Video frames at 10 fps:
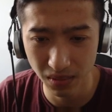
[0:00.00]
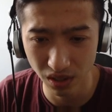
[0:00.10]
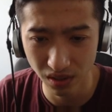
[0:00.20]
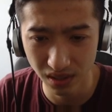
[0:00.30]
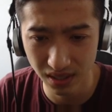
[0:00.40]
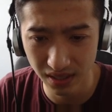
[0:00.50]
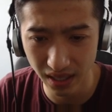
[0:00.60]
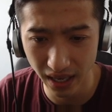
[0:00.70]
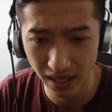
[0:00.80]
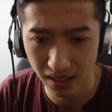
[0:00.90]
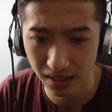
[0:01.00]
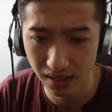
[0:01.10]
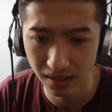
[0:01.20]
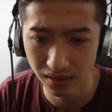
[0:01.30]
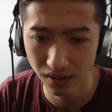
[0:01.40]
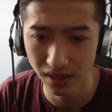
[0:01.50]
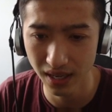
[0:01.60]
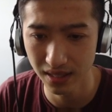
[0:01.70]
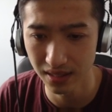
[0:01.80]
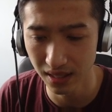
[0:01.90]
sort of stayed in
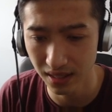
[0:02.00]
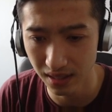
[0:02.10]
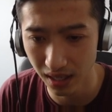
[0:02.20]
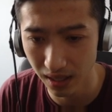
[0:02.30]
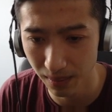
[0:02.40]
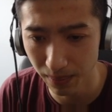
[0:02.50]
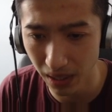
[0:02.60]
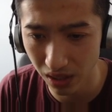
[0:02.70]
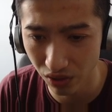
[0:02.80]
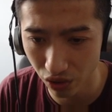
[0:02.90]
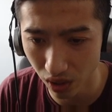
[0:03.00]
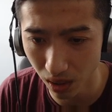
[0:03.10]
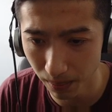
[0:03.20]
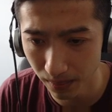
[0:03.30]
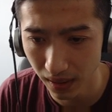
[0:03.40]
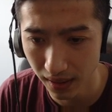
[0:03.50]
2016, big drop,